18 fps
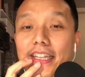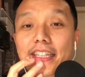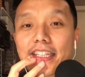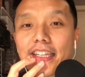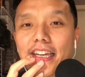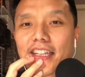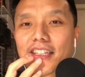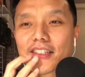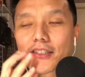at
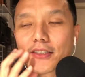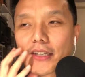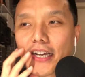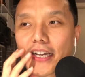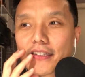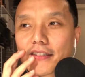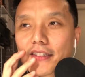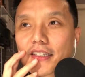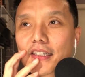the end,
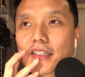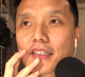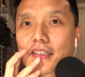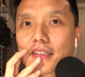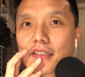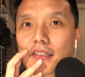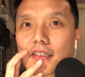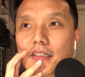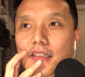I think...
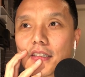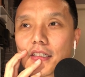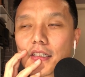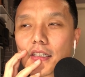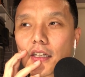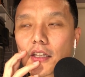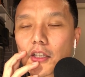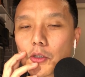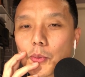
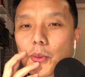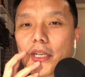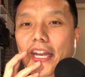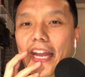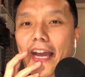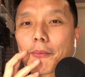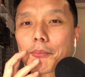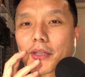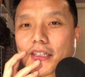a little bit
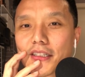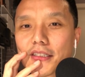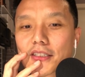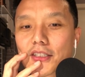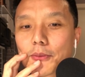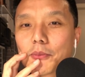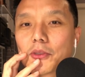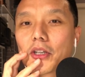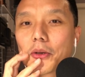napping,
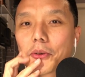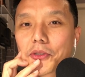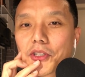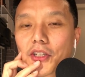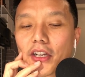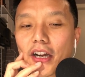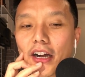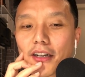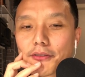some
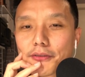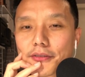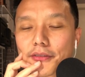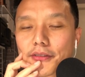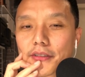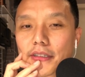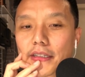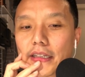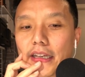dozing off,
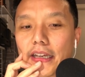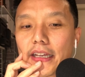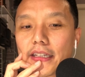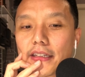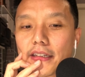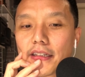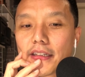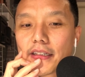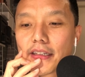
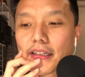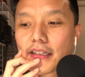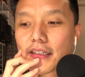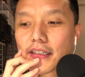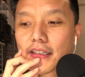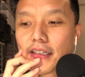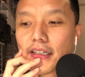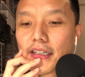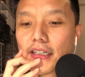and uh,
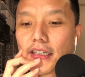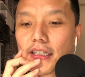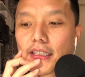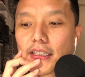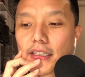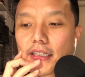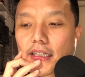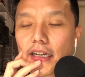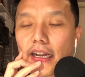
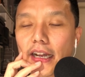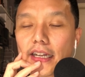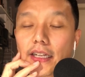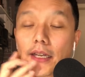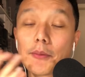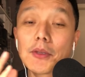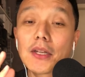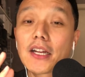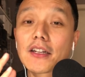and
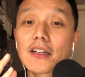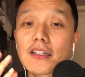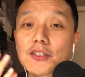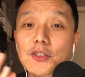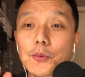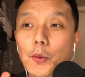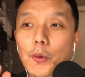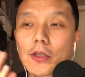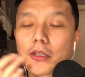I mean, I,
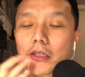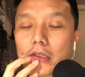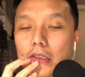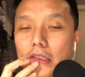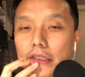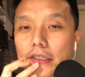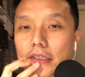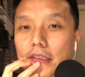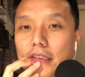spoiler
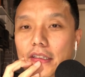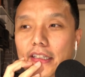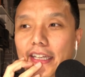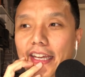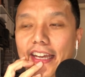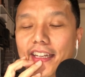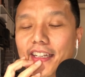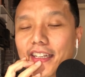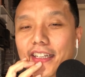alert: the
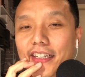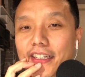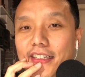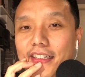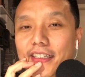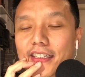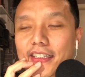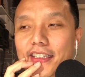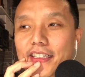ending
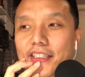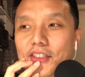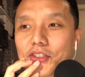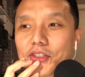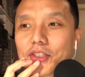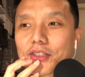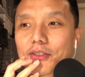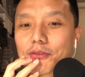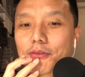is